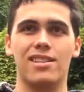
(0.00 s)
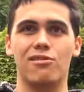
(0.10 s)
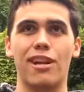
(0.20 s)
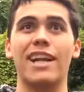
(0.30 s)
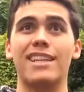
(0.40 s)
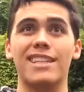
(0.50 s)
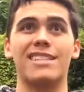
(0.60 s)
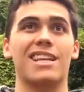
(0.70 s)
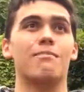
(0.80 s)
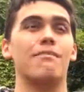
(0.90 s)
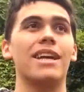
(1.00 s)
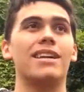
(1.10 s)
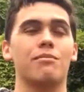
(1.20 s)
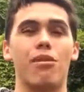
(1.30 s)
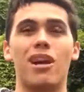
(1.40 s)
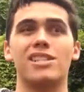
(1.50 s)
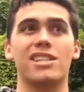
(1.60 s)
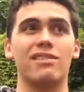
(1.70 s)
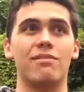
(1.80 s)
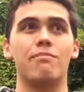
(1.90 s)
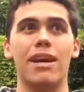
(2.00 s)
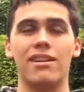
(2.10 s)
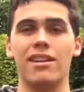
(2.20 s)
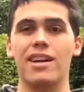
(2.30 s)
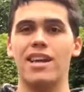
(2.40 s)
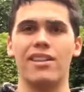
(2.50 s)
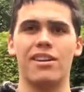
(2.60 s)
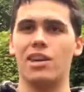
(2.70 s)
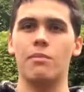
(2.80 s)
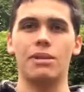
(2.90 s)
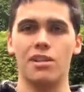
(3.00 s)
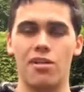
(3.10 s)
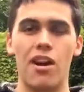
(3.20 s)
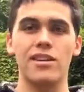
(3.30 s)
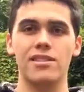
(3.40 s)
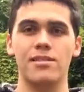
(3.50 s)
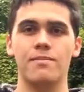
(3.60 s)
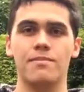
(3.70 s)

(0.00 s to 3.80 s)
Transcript: great ideas that can make your project even better that are coming across.